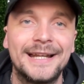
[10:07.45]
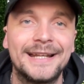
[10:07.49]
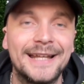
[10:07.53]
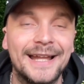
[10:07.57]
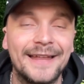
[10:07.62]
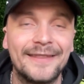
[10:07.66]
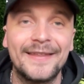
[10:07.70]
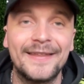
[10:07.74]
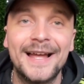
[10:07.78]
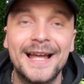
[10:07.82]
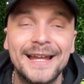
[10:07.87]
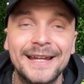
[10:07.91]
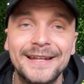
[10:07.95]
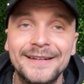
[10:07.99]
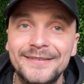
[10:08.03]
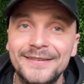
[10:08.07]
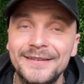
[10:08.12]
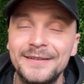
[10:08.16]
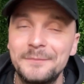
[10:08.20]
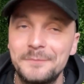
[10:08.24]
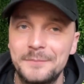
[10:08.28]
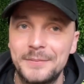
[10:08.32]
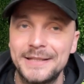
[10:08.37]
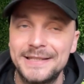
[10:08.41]
Now, that
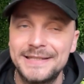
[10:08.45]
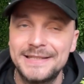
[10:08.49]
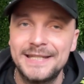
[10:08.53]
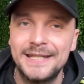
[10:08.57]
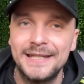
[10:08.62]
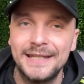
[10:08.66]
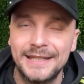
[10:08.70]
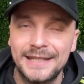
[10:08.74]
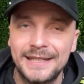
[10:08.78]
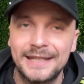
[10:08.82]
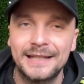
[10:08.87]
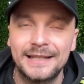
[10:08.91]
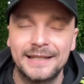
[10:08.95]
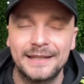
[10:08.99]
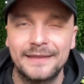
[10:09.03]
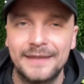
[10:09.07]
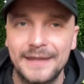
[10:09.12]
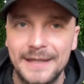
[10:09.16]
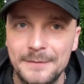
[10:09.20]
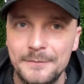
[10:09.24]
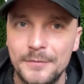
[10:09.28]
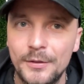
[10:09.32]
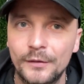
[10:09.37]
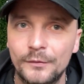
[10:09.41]
isn't particularly
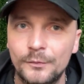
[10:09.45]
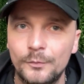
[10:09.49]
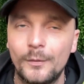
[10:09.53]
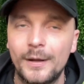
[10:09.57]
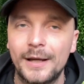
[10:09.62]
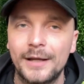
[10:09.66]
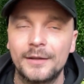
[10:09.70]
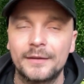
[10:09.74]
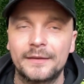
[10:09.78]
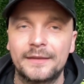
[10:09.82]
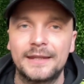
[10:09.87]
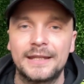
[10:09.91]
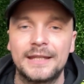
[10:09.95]
the most wild